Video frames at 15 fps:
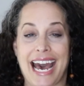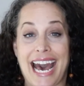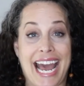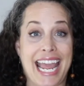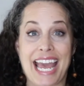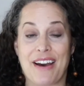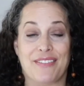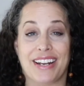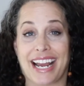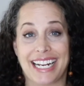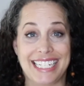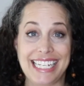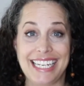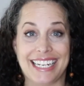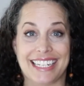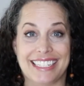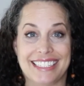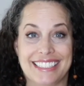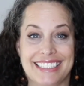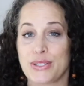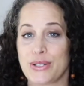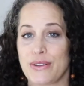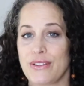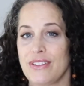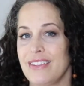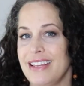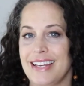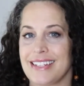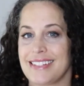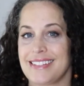I have an idea. So
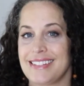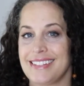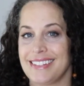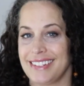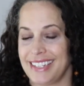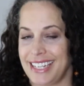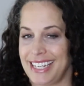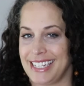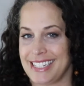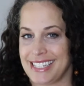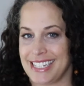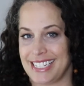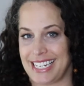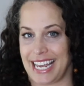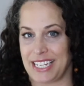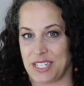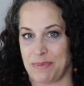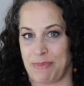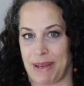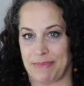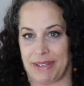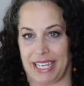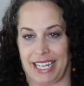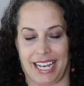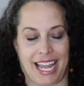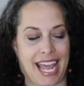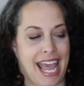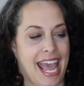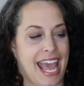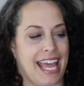this is the test pumpkin.
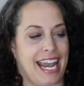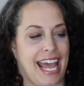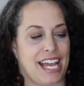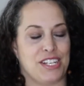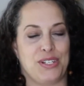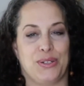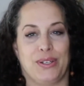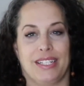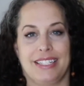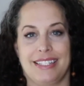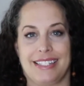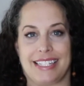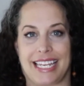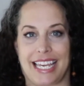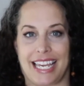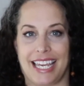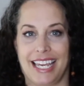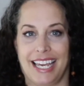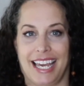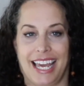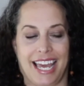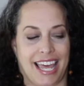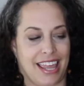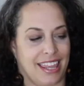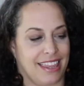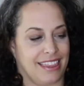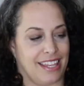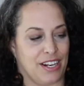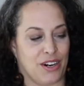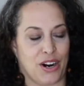And as you can see,
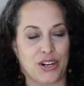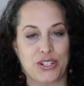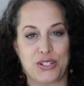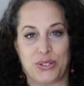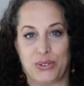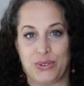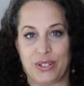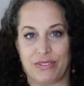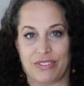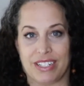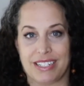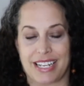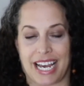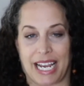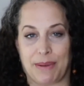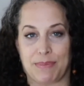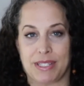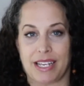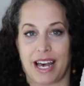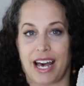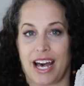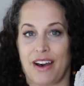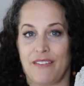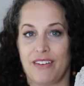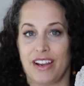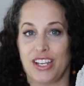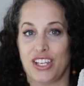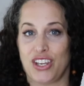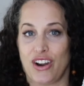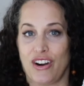there are 2 different types
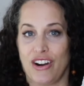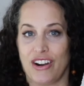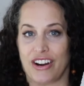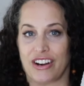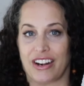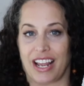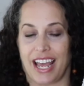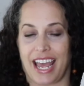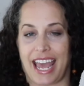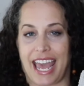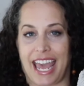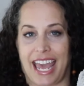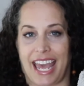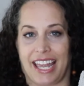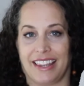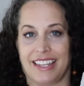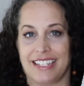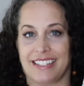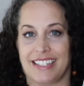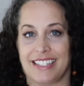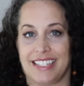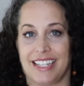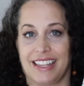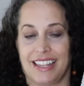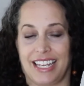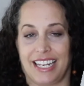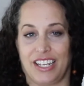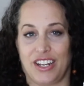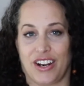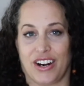of yarn. And this is the
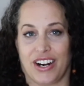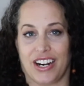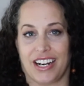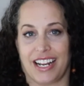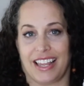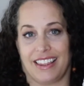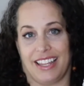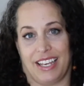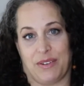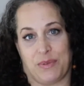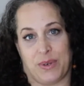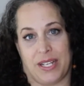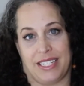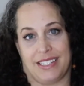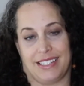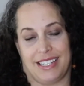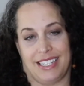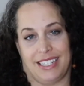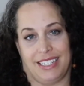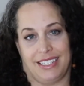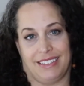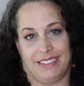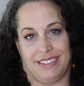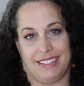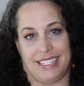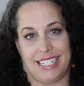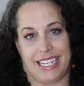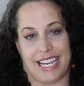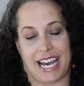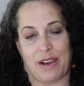thin yarn that was the
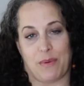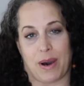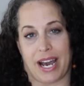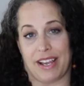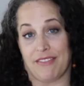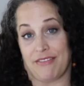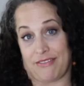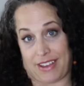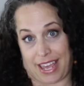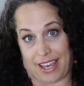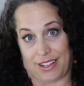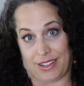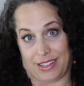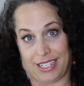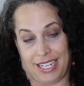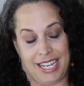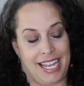DIY fail.